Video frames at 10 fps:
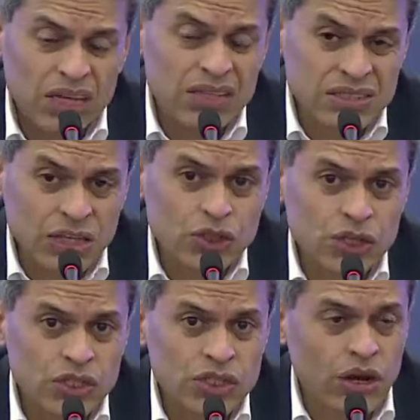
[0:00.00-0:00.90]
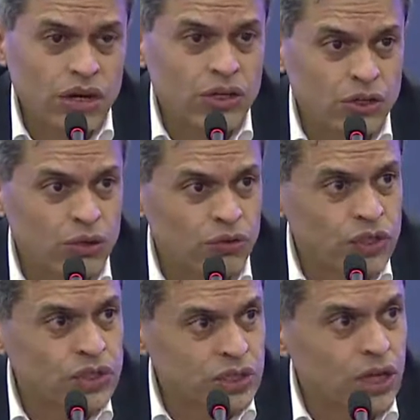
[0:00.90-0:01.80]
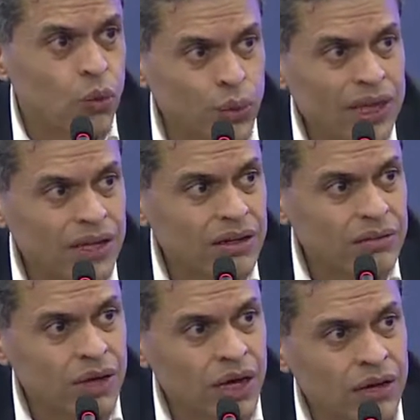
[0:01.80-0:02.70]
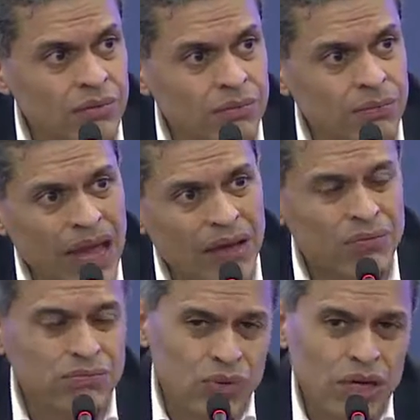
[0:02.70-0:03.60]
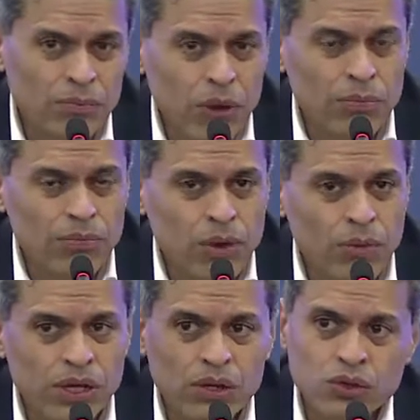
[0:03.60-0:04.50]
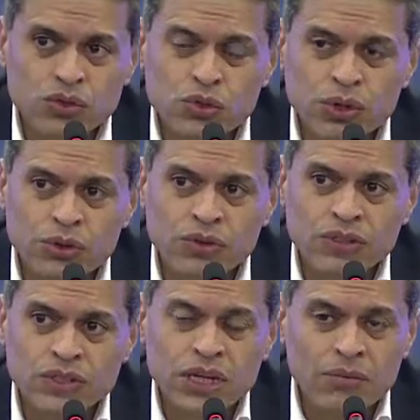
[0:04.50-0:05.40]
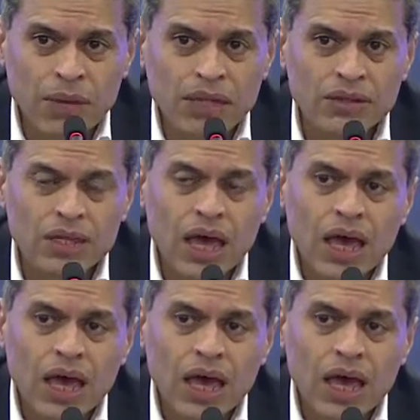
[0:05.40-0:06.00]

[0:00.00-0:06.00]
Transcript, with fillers: essentially starting a university a week, um, really pro probably closer to a university a month.